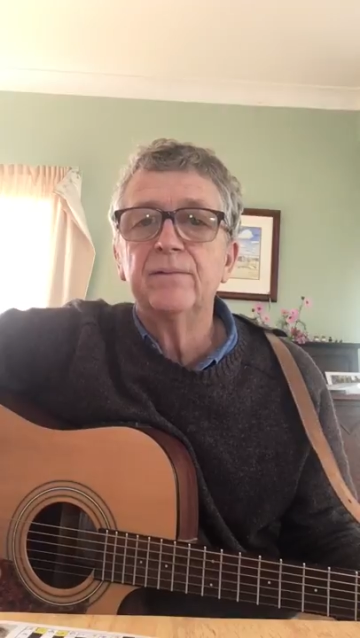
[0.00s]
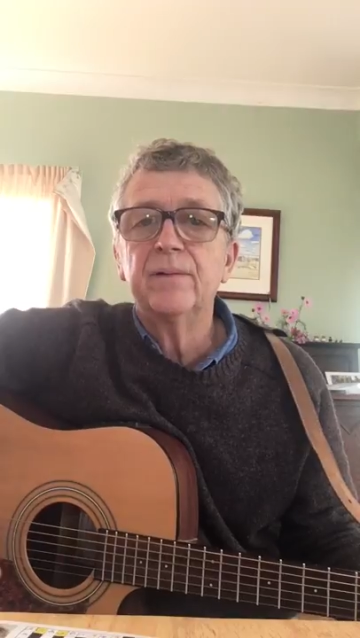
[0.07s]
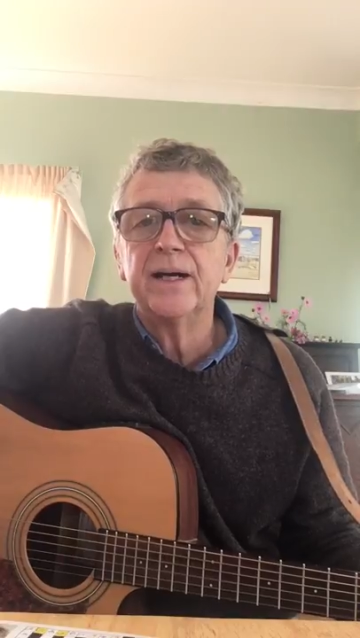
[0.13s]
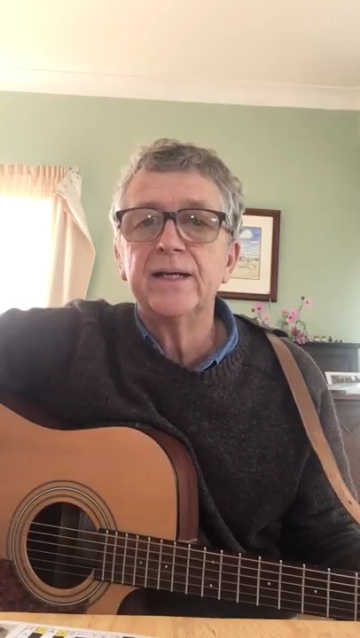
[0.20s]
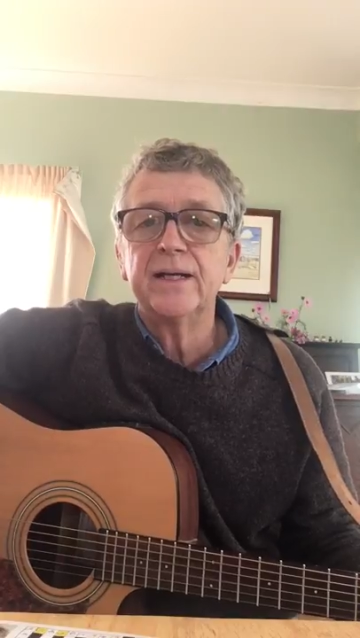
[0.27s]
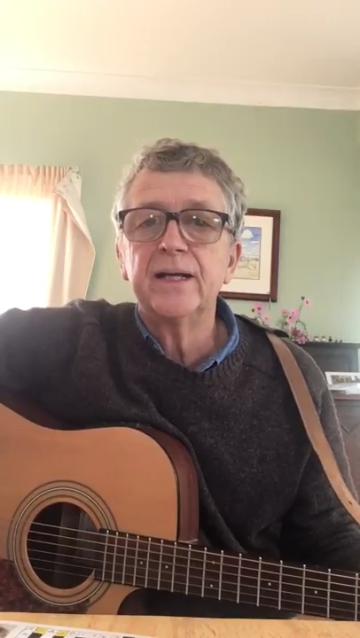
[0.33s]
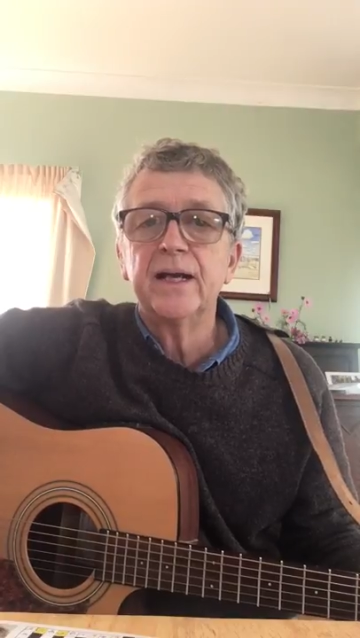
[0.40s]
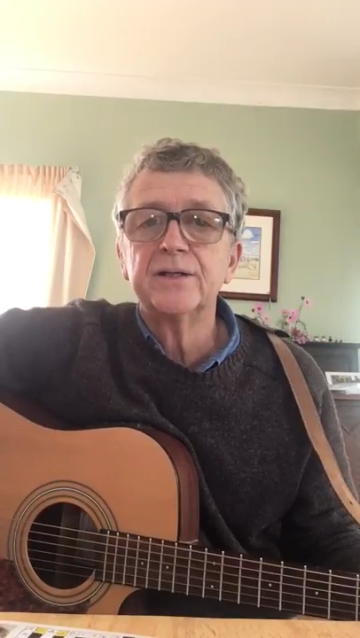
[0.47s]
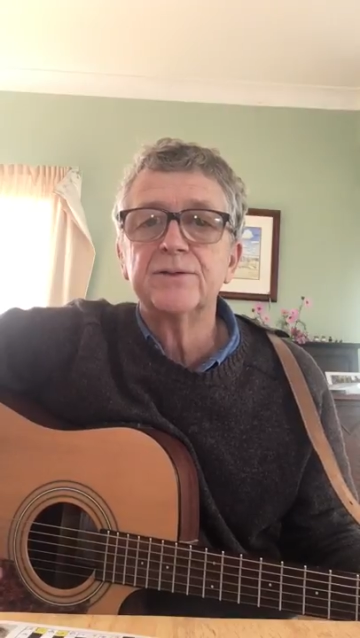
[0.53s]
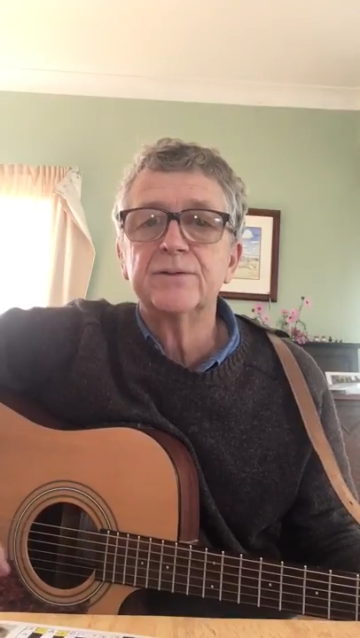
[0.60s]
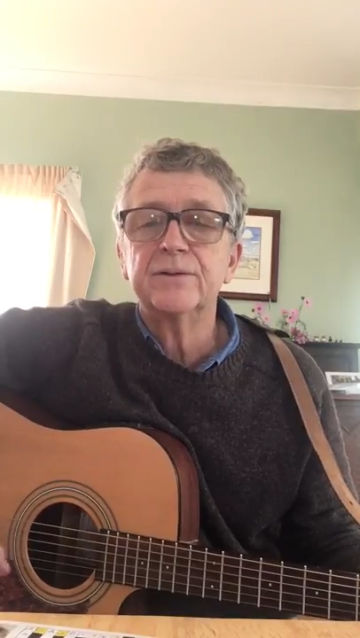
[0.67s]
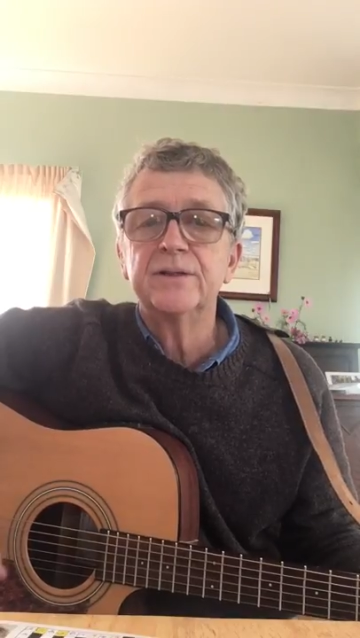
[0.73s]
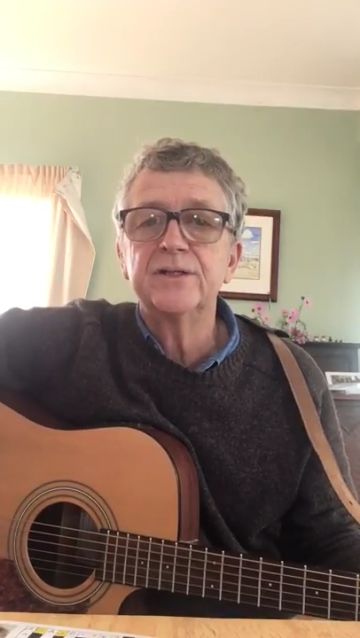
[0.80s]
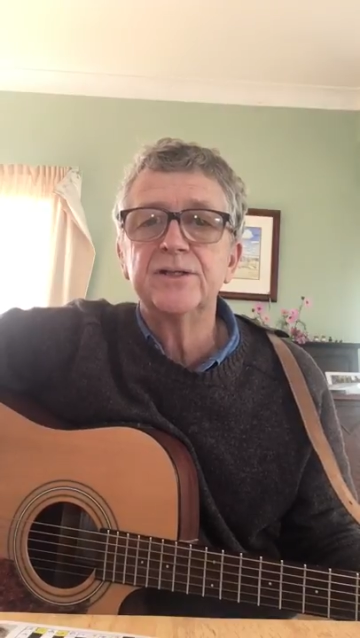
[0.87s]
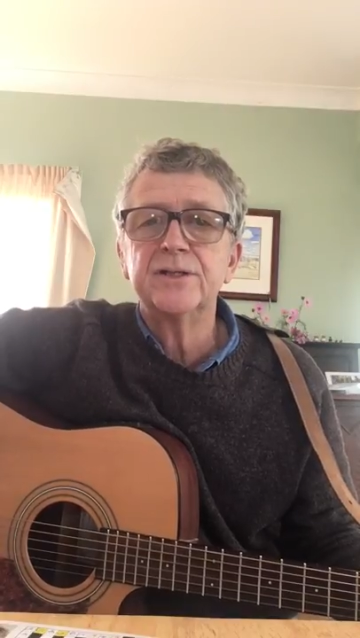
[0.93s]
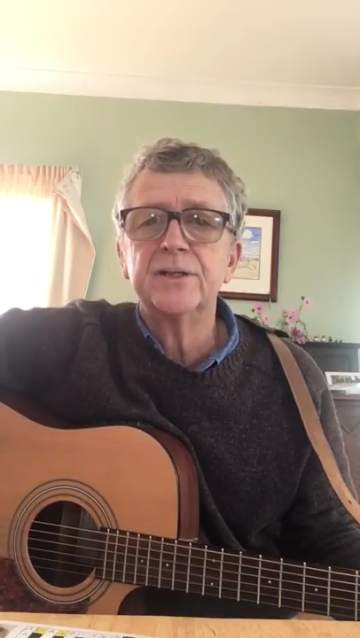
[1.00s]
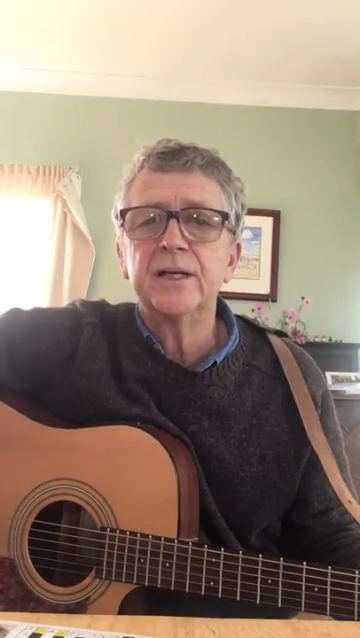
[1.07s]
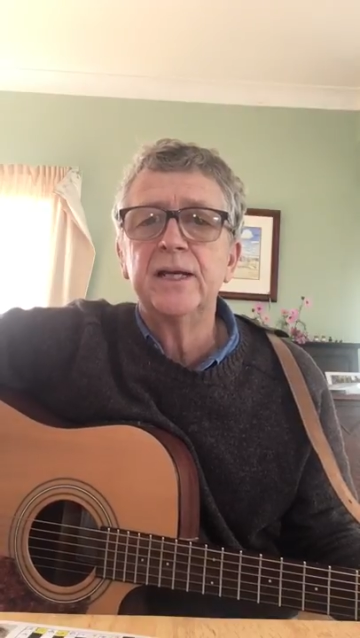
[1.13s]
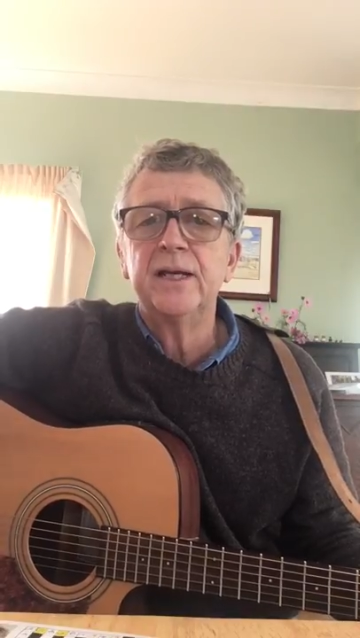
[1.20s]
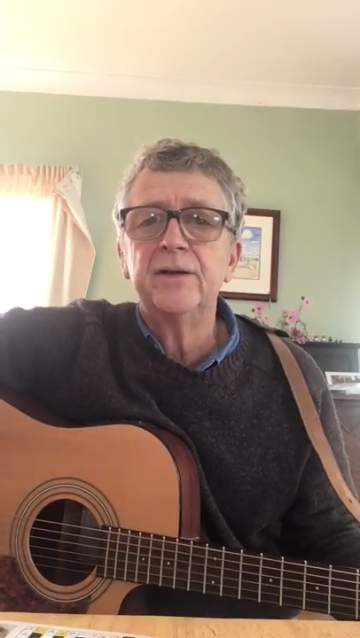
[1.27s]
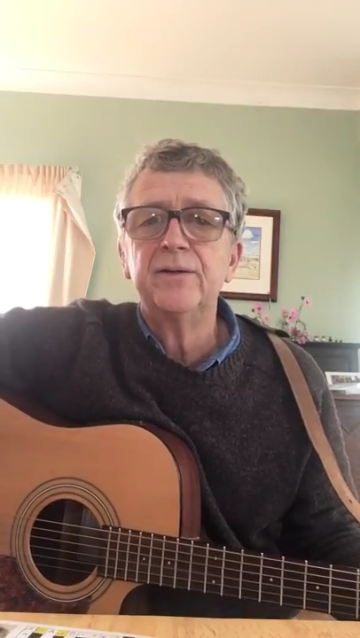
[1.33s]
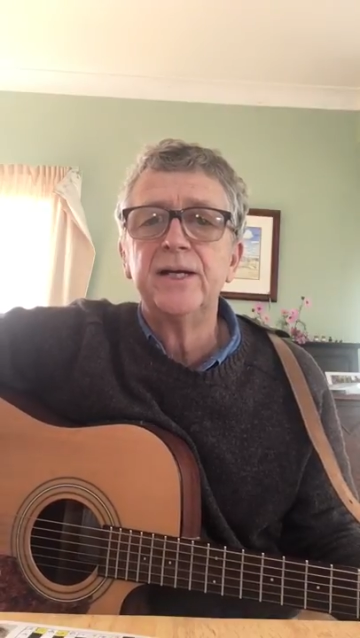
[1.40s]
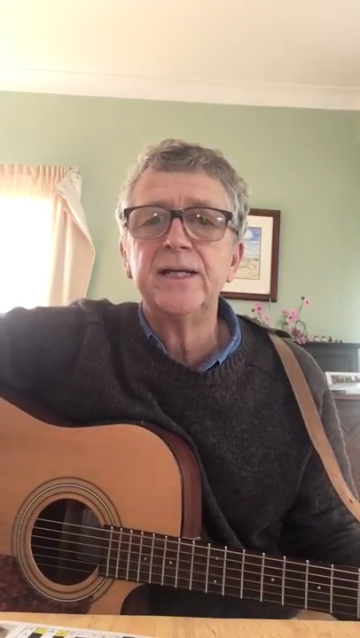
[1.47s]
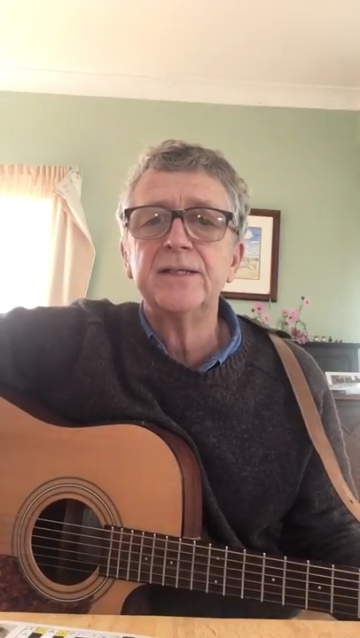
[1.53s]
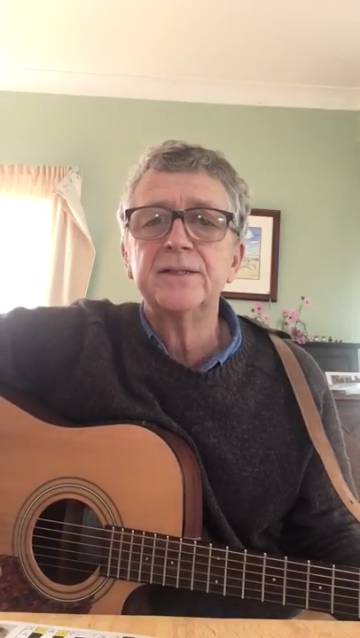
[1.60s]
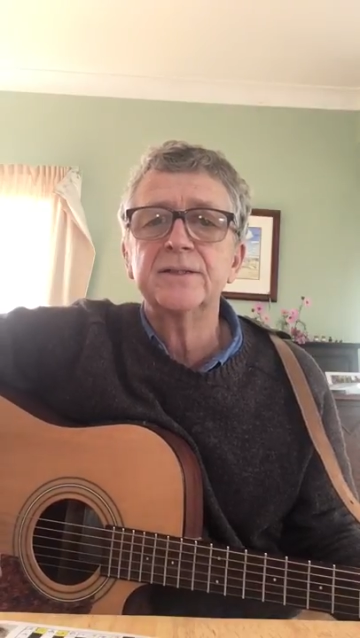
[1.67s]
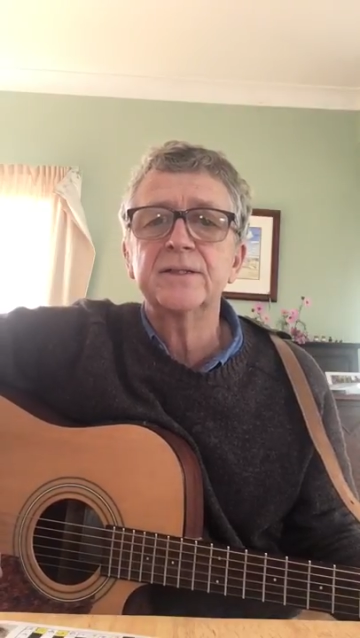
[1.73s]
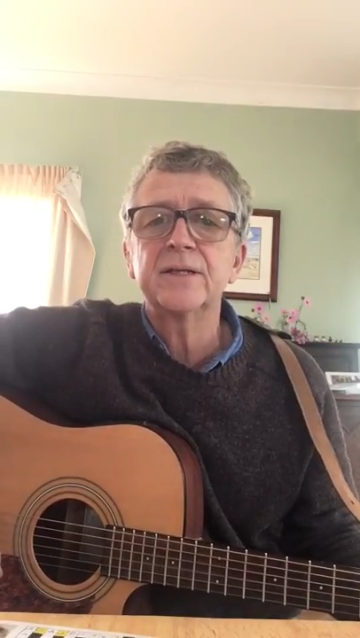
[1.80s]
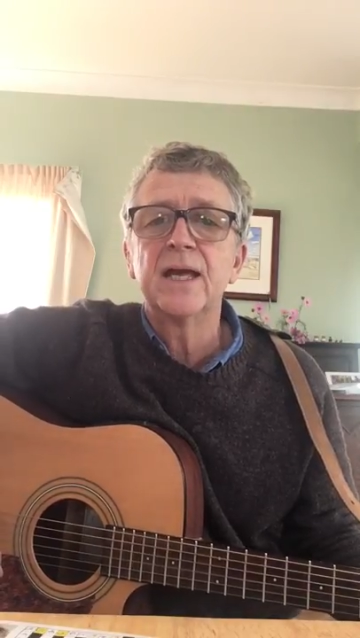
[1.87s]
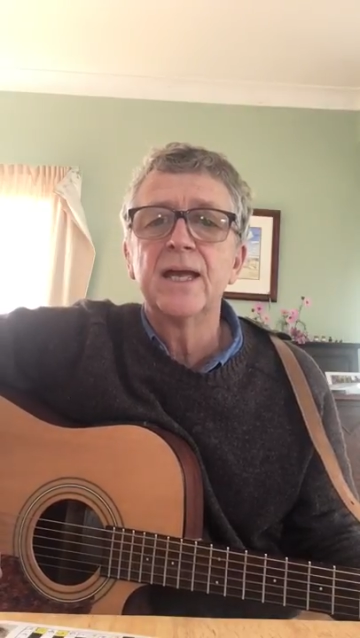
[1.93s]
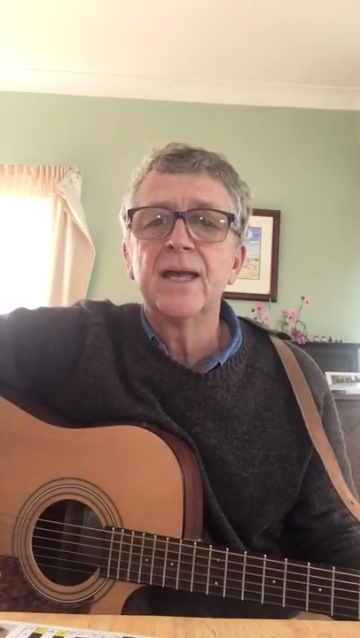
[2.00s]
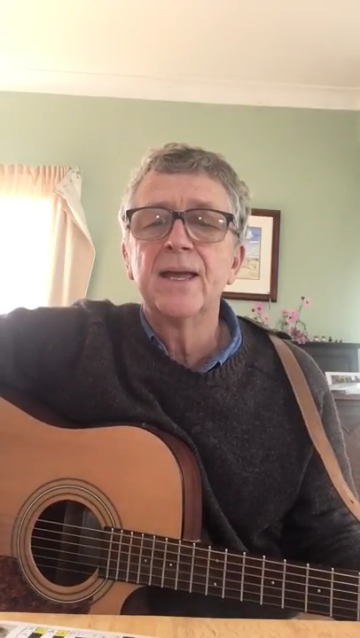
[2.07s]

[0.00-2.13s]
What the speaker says: awaiting extradition hearings.